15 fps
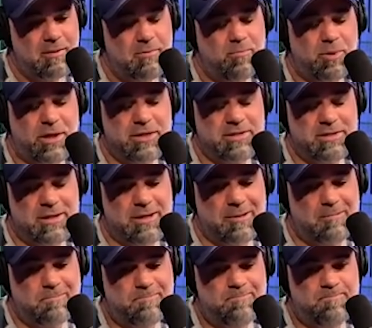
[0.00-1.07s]
But
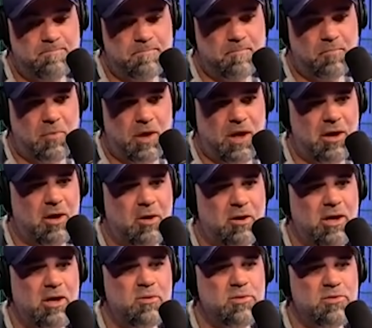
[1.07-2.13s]
you know,
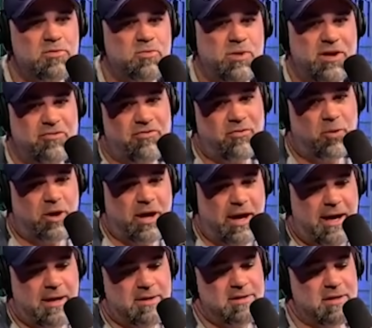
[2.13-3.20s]
we have 4
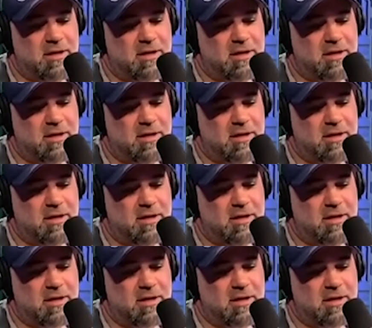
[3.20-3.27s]
cats,